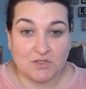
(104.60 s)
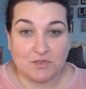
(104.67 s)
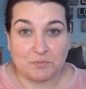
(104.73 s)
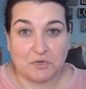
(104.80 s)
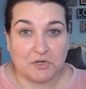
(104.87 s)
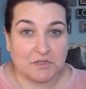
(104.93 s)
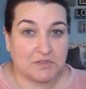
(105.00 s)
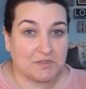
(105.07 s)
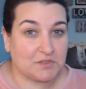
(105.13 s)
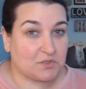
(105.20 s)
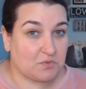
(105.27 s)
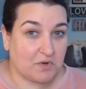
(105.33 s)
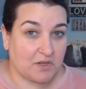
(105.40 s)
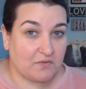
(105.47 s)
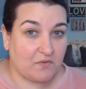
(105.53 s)
the person
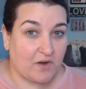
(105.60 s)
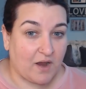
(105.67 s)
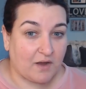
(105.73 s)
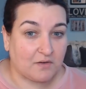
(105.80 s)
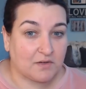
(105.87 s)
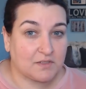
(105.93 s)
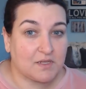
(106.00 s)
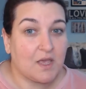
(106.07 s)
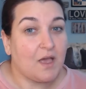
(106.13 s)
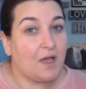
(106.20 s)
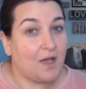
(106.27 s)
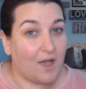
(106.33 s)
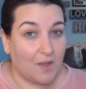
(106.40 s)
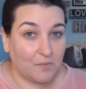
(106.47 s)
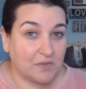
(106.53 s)
24 hours,
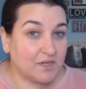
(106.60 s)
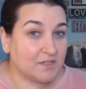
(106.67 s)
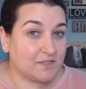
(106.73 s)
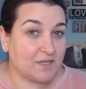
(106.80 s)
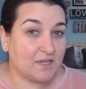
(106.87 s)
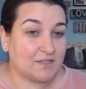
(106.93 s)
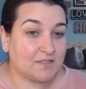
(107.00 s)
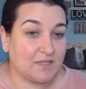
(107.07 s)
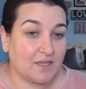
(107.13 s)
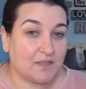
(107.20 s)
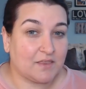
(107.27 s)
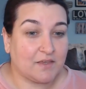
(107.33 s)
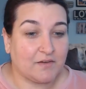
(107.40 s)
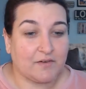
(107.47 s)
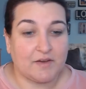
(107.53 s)
I'm going to test
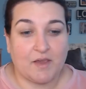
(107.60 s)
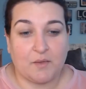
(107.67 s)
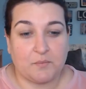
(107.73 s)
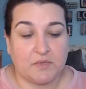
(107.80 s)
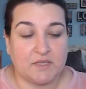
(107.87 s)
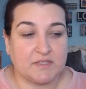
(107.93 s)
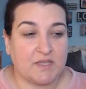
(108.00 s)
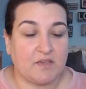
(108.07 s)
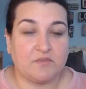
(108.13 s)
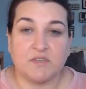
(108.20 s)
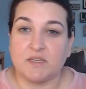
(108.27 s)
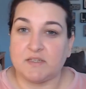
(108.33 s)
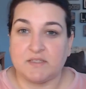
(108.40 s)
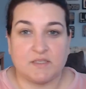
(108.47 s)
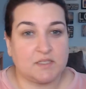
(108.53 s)
that theory out because I have a
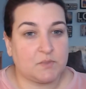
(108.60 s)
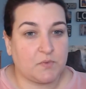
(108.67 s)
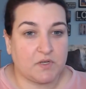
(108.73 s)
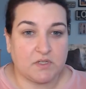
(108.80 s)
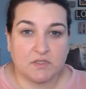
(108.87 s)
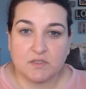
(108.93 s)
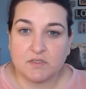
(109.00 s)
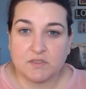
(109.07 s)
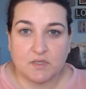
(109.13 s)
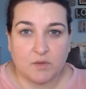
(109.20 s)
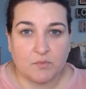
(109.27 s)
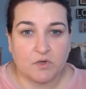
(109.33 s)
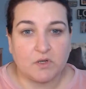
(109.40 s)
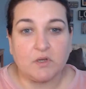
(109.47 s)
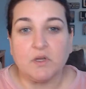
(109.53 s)
tendency, especially in the
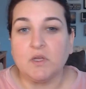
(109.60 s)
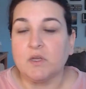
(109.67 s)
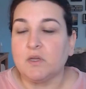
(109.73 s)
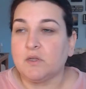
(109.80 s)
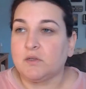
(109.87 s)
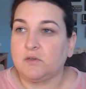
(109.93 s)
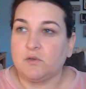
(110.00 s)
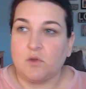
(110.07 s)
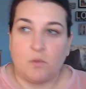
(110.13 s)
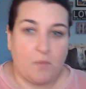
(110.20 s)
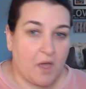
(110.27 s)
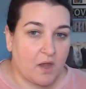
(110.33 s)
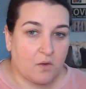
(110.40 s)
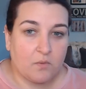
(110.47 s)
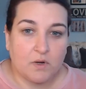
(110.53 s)
summer, no
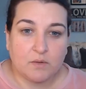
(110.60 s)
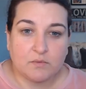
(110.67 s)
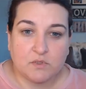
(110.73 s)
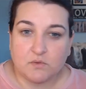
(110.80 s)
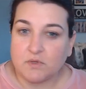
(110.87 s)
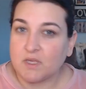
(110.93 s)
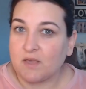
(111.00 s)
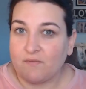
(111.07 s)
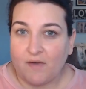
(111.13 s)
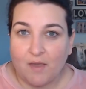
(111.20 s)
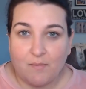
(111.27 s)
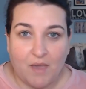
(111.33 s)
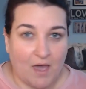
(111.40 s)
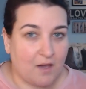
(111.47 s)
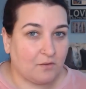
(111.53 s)
matter what I'm doing, if
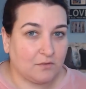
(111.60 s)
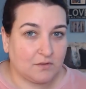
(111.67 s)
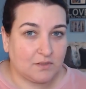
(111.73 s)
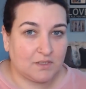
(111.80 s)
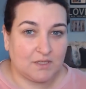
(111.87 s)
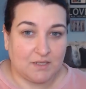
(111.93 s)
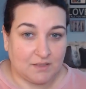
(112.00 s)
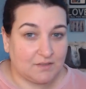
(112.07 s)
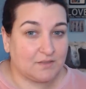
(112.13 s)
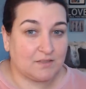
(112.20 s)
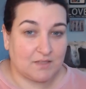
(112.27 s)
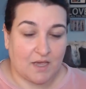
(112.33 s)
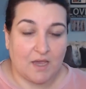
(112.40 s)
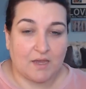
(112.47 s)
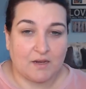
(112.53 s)
I'm out
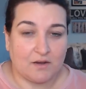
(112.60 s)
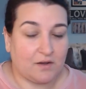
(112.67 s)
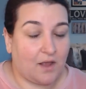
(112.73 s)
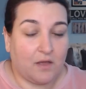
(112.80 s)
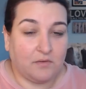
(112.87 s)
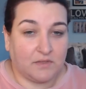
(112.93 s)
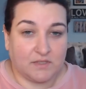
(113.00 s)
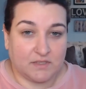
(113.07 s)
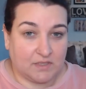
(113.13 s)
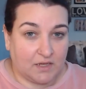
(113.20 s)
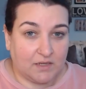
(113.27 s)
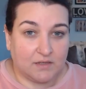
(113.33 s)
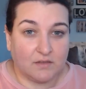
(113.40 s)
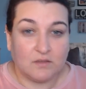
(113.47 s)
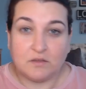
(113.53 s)
inside or out in the
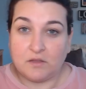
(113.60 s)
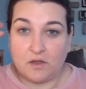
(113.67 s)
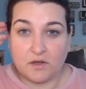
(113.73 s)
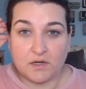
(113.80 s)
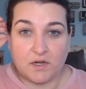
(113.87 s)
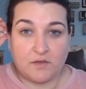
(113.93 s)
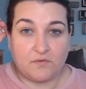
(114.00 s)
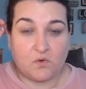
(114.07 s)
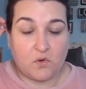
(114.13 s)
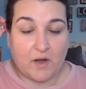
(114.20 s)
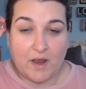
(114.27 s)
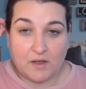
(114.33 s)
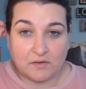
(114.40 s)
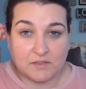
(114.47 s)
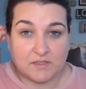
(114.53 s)
sun long enough
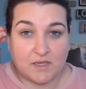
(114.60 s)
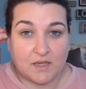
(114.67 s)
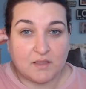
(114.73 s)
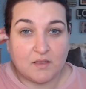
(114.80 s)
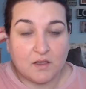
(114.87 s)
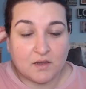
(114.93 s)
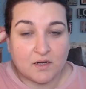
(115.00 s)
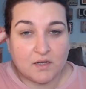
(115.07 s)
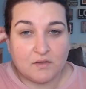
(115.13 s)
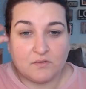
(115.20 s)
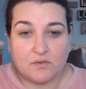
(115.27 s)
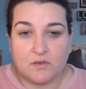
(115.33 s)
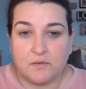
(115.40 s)
or outside long enough,